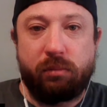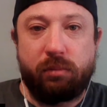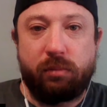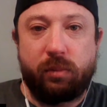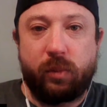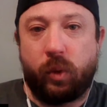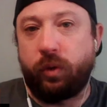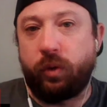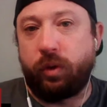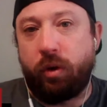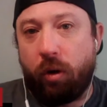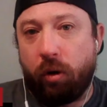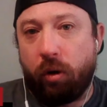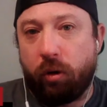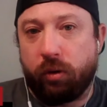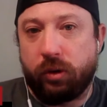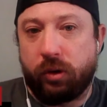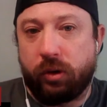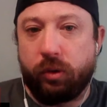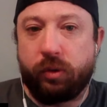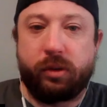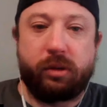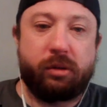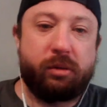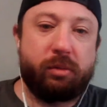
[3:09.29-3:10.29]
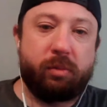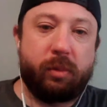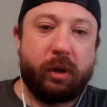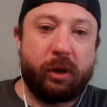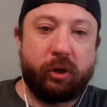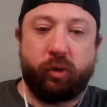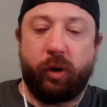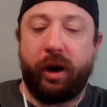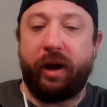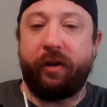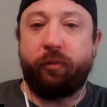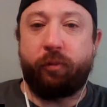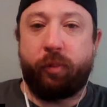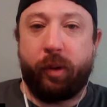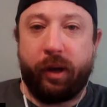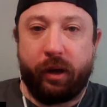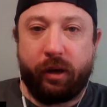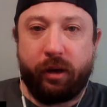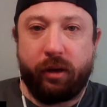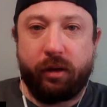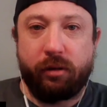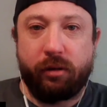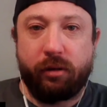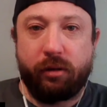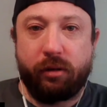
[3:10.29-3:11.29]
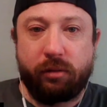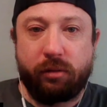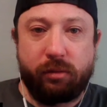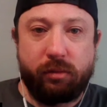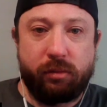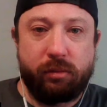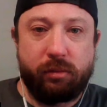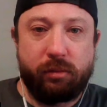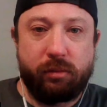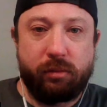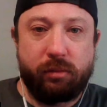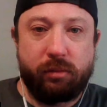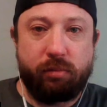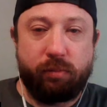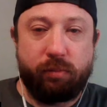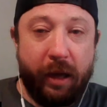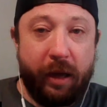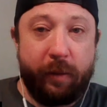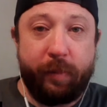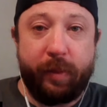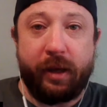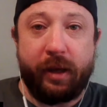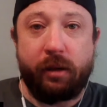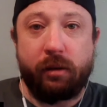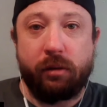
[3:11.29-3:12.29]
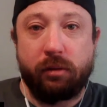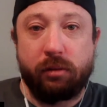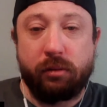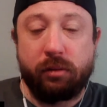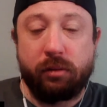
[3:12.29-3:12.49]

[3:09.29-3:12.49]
Could the Cardinals lose a draft pick? Maybe.